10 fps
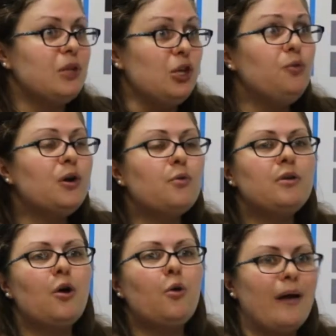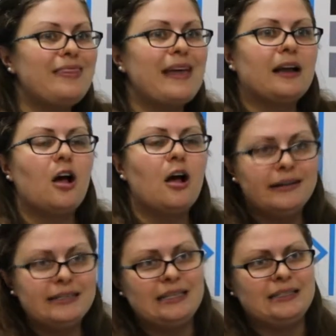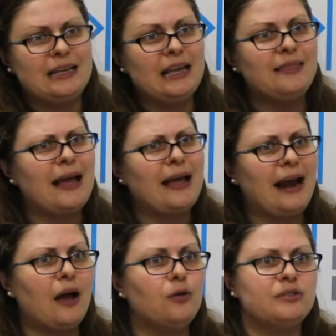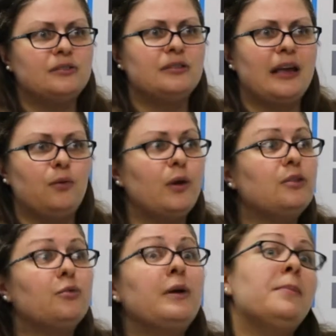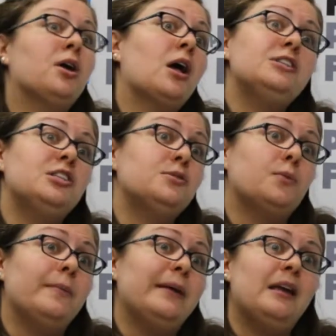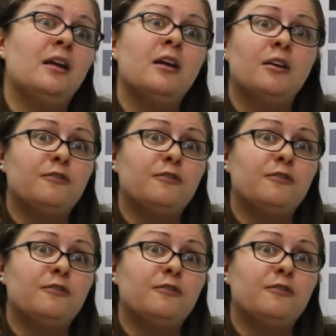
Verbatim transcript: you don't know what that causes in that house and what the repercussions will be